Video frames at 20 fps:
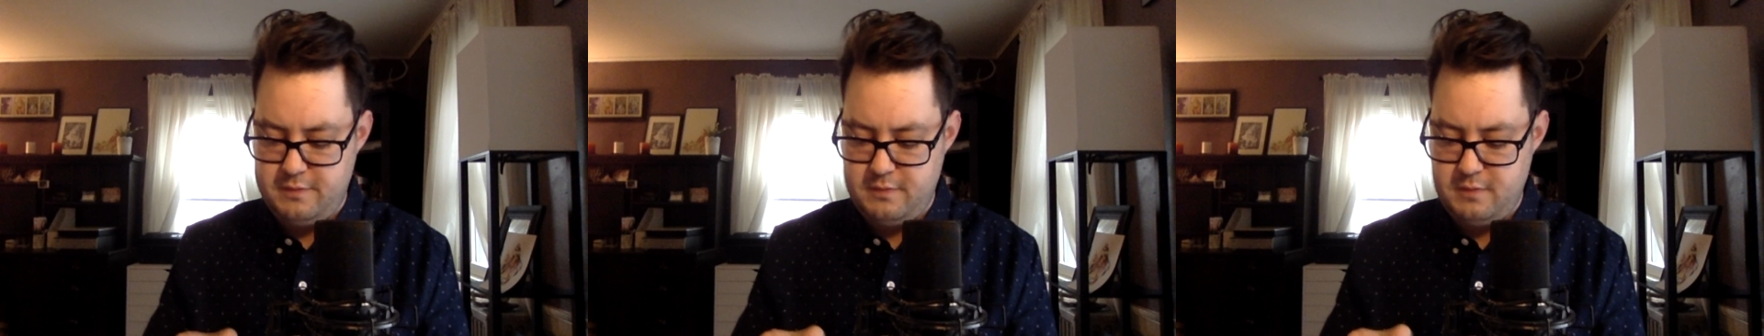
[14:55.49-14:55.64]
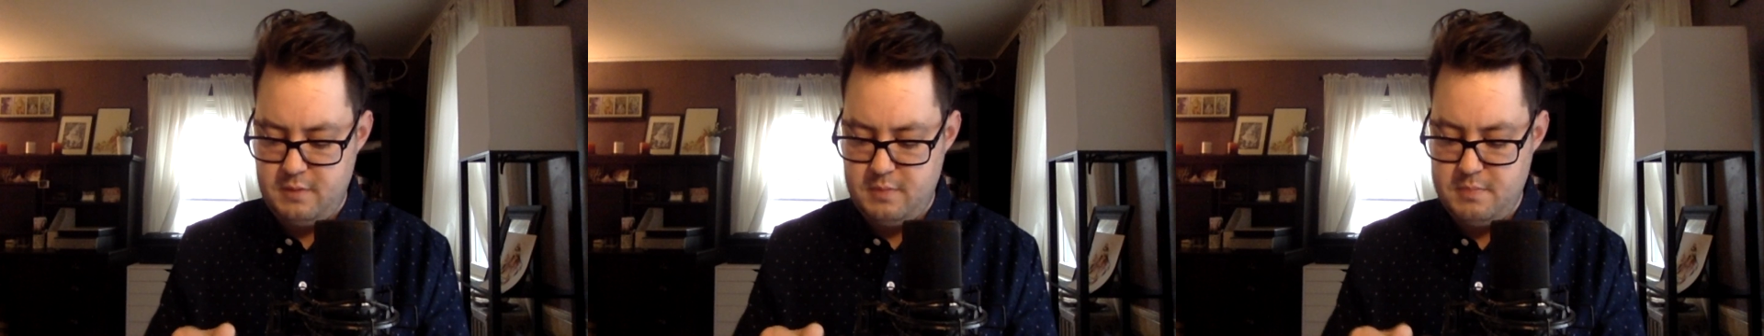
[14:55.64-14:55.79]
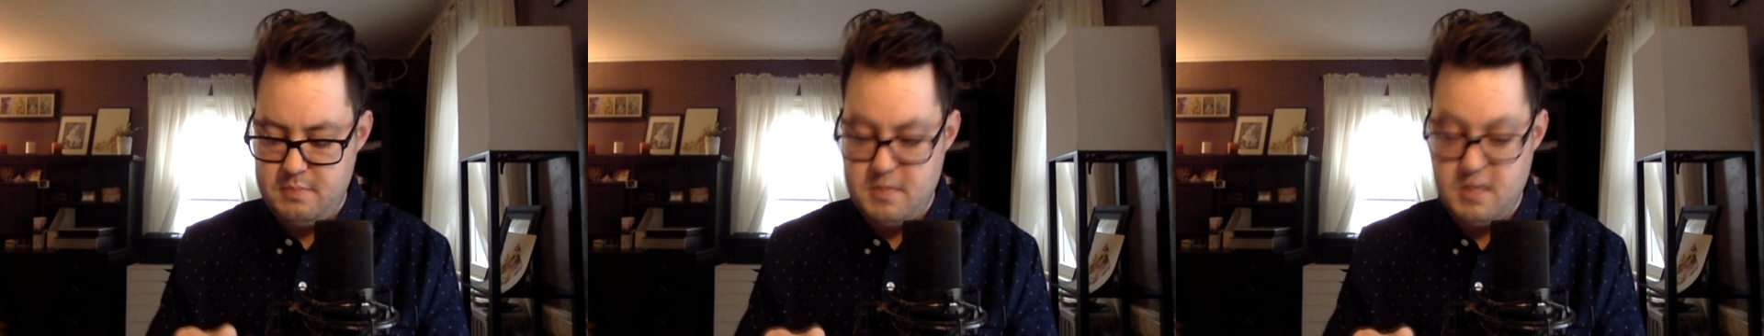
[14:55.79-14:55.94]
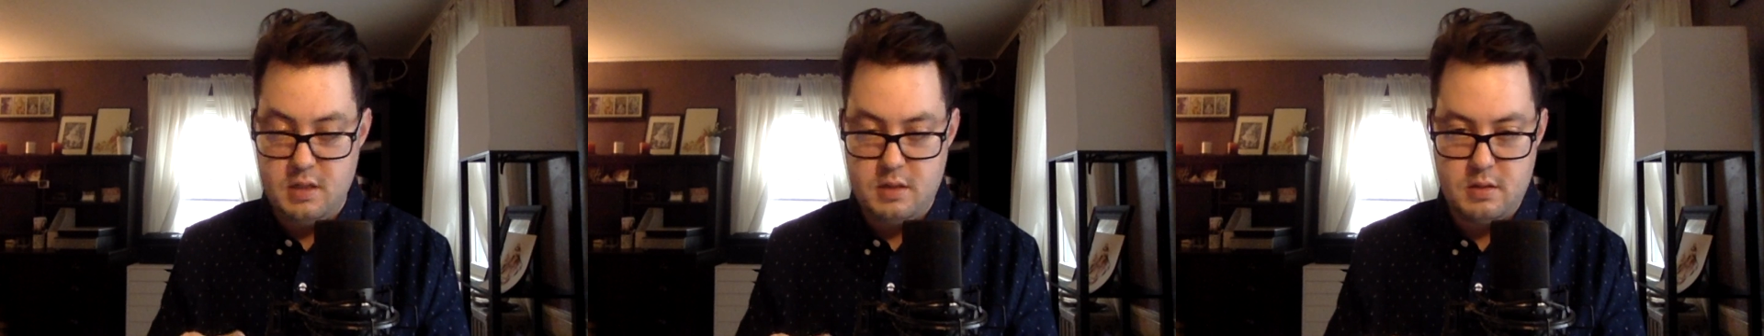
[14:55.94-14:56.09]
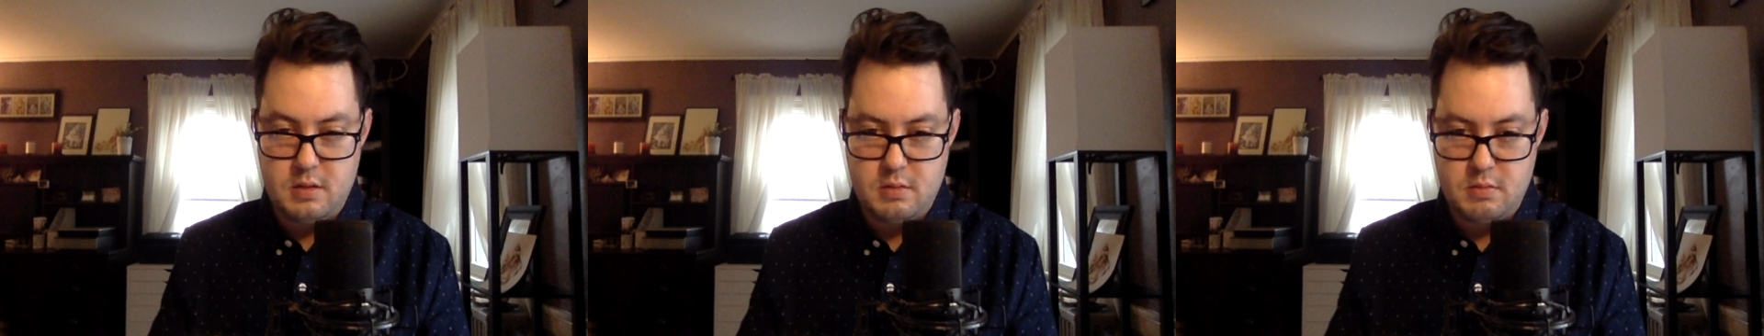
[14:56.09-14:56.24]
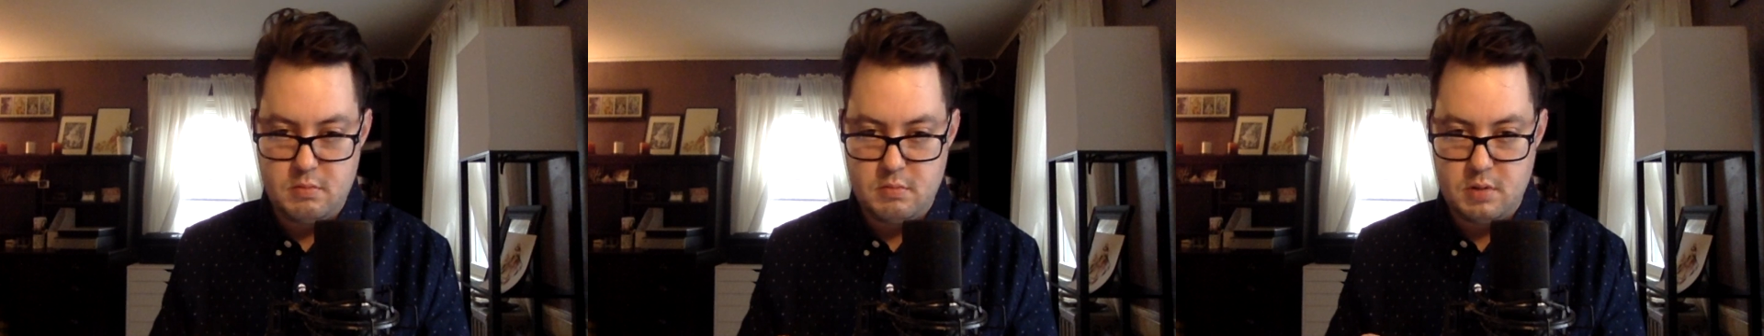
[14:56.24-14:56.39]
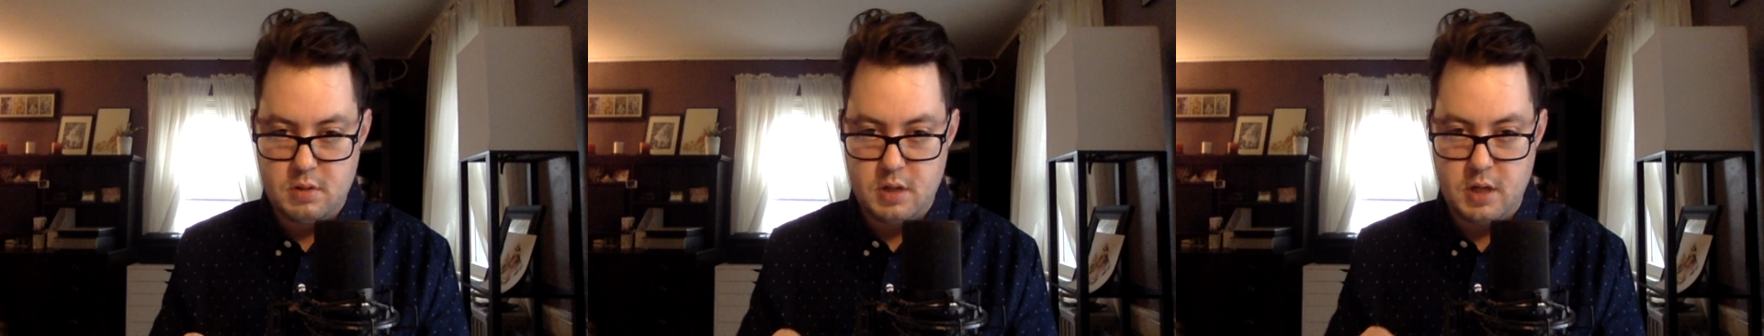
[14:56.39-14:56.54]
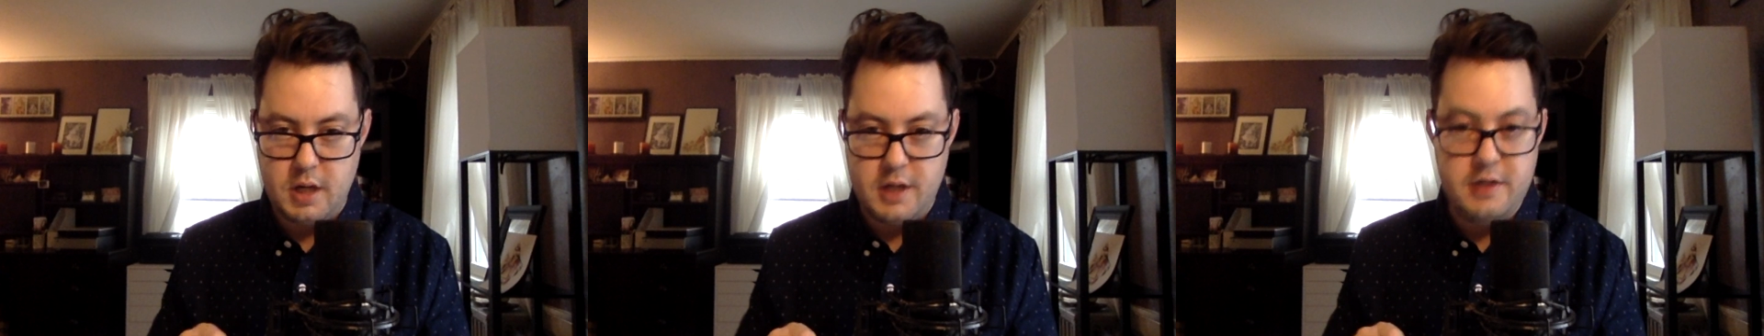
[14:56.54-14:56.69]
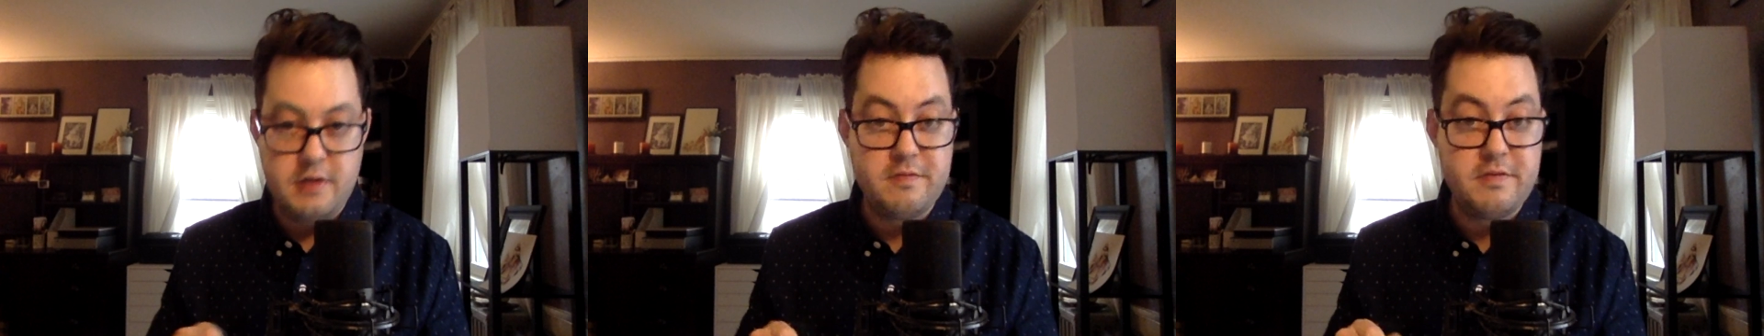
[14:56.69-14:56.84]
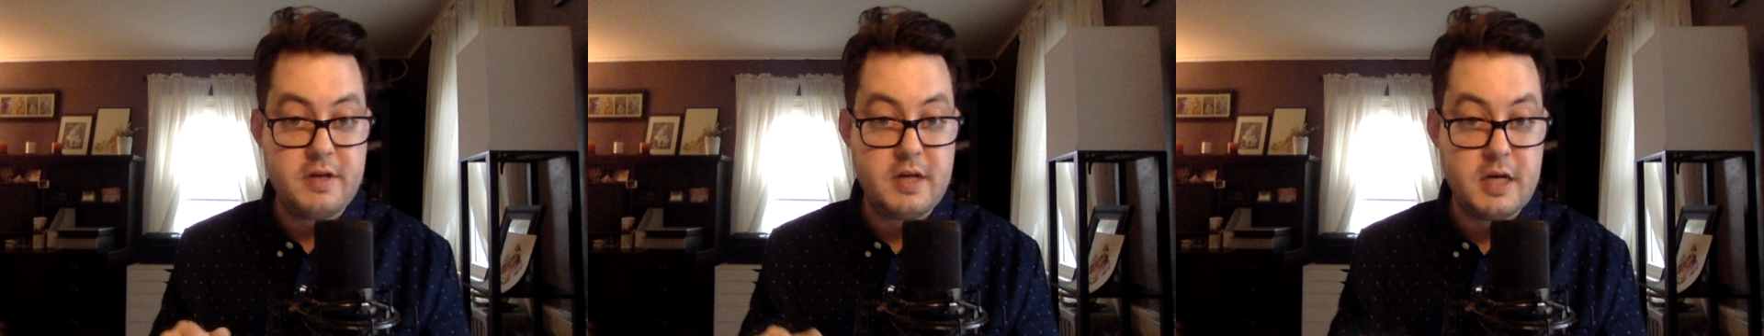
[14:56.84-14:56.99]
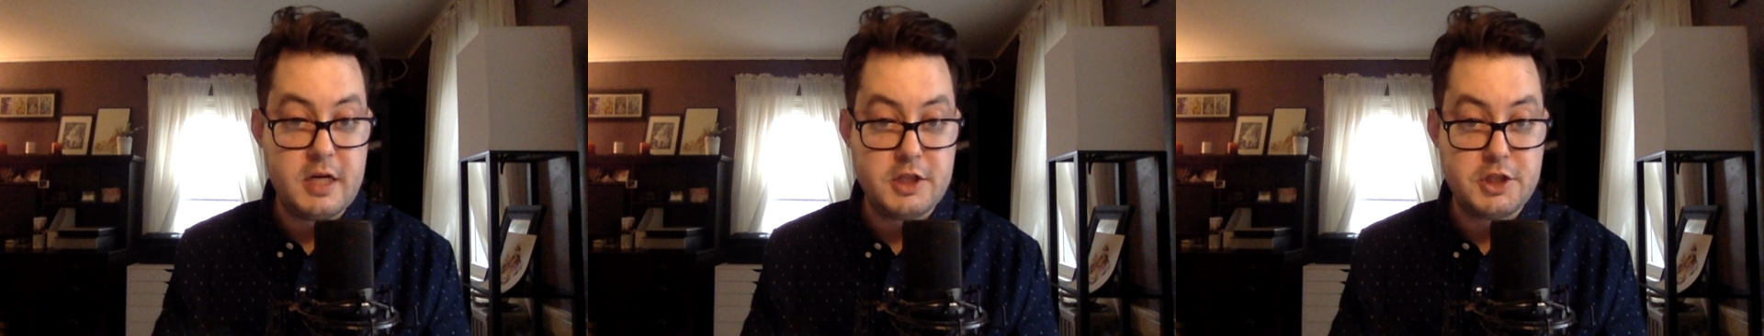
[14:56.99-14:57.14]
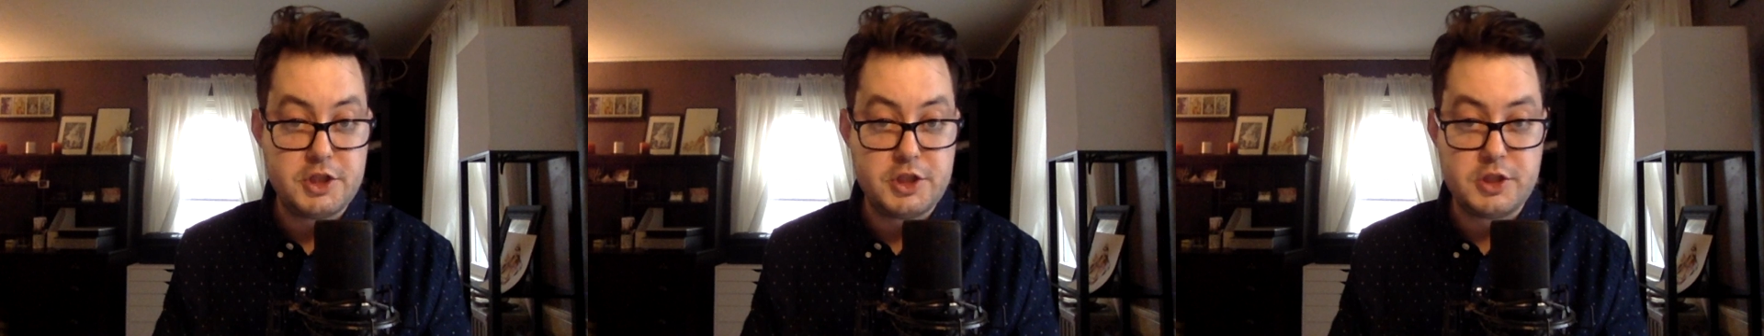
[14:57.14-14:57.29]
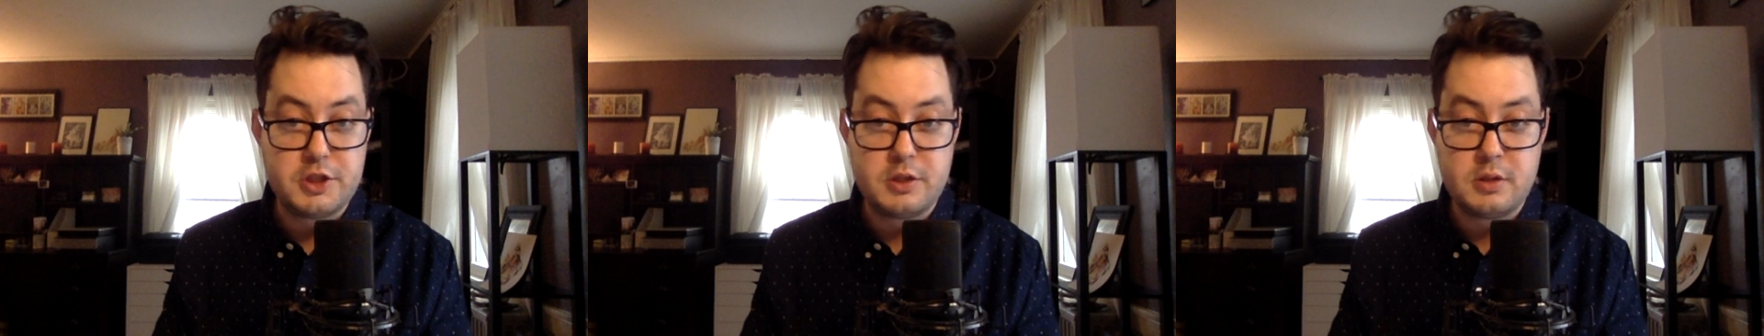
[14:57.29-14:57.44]
a meat kind of
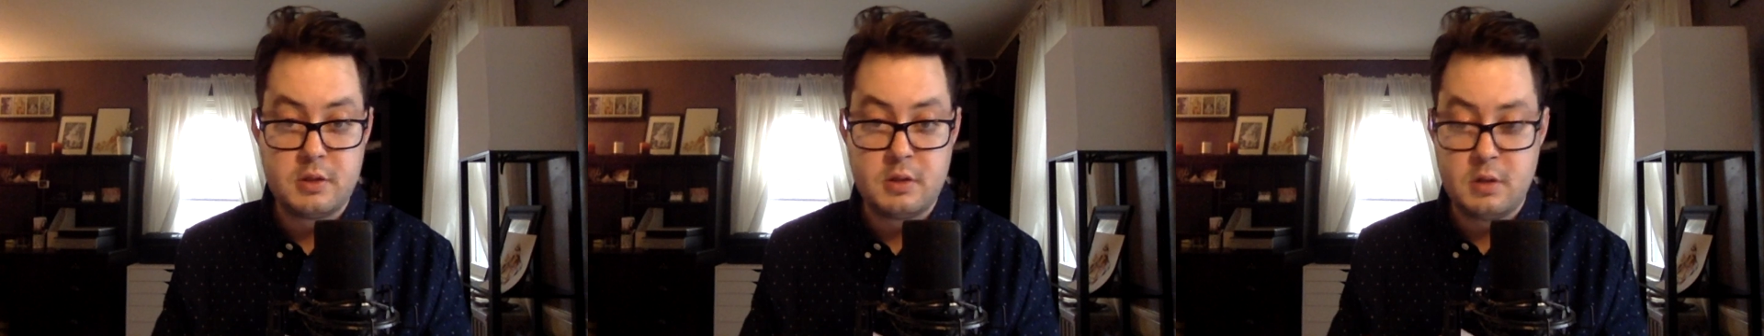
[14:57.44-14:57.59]
dish.